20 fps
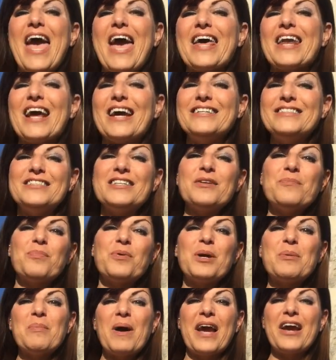and I did
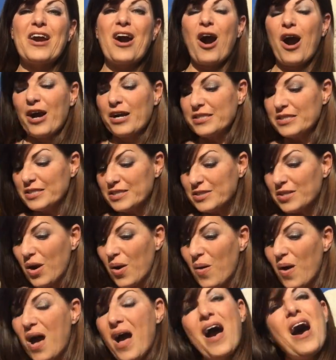bring my cards
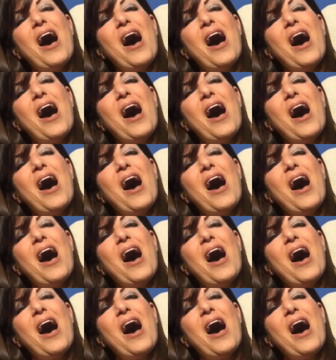so